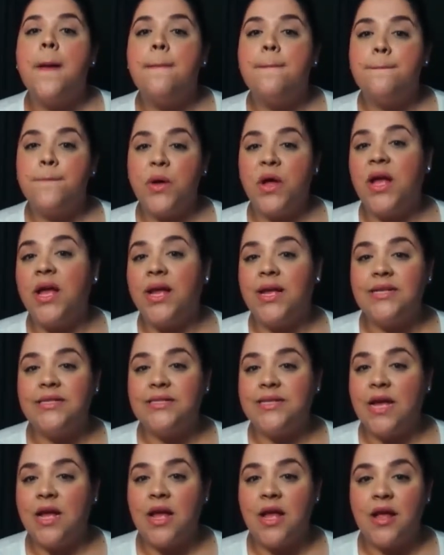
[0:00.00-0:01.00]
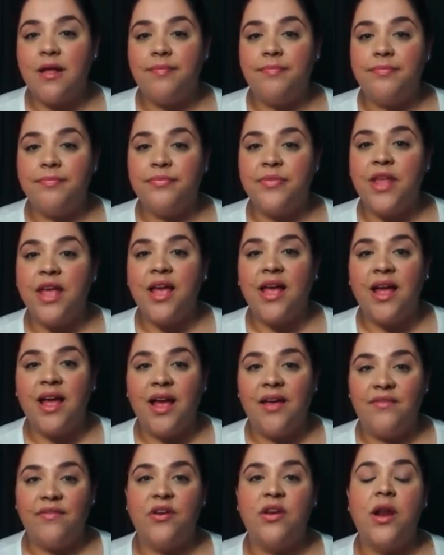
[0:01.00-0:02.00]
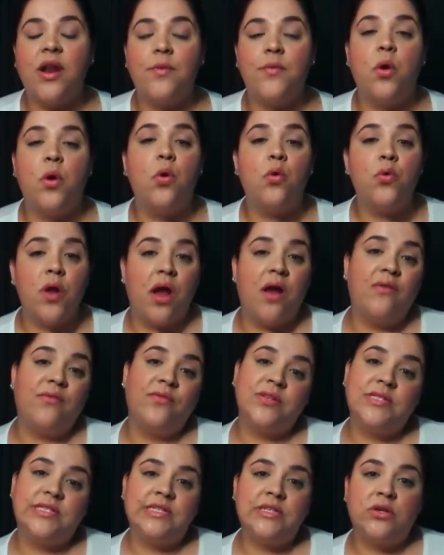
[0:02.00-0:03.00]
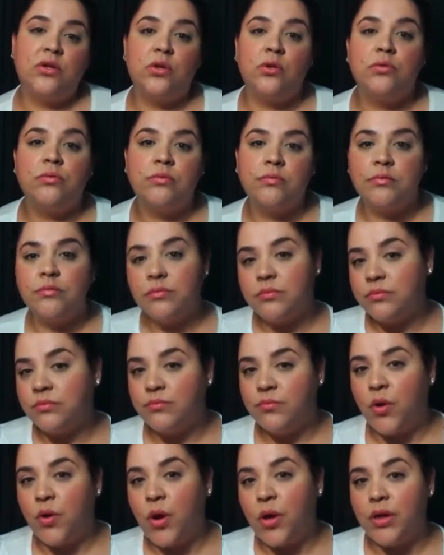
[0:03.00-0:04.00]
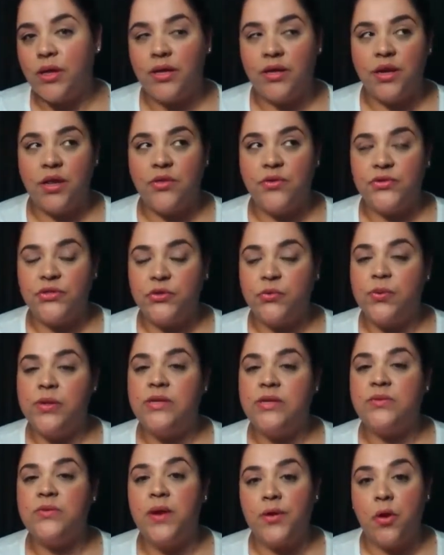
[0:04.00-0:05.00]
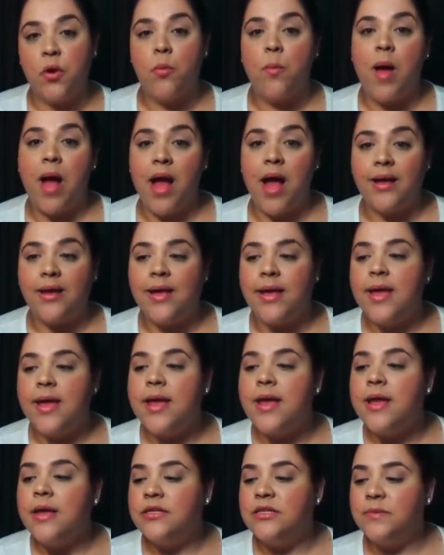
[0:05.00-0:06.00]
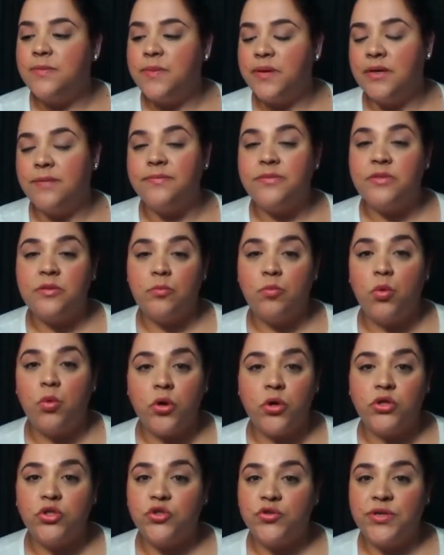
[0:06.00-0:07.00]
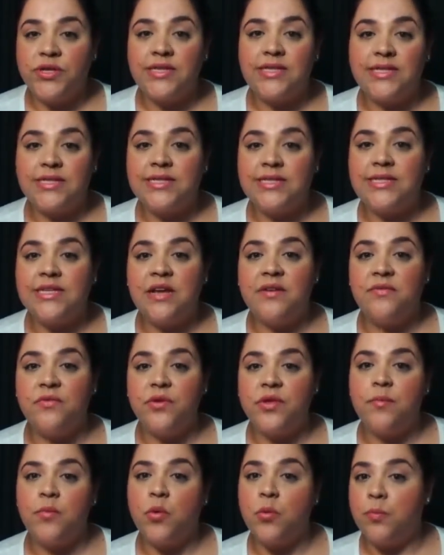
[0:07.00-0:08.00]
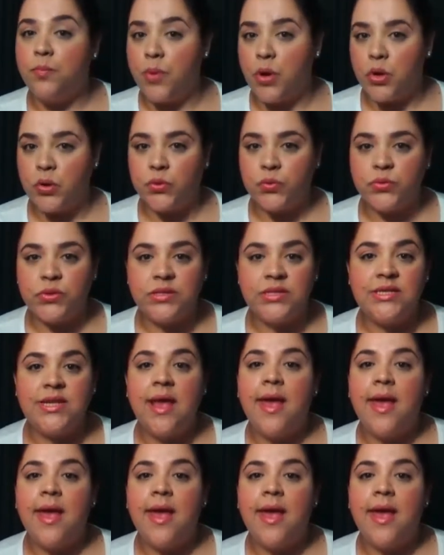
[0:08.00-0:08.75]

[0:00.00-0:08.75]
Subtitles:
But I figured I would hold off until probably another 2 weeks when I go back to pick up some more treats and stuff for them, or bones.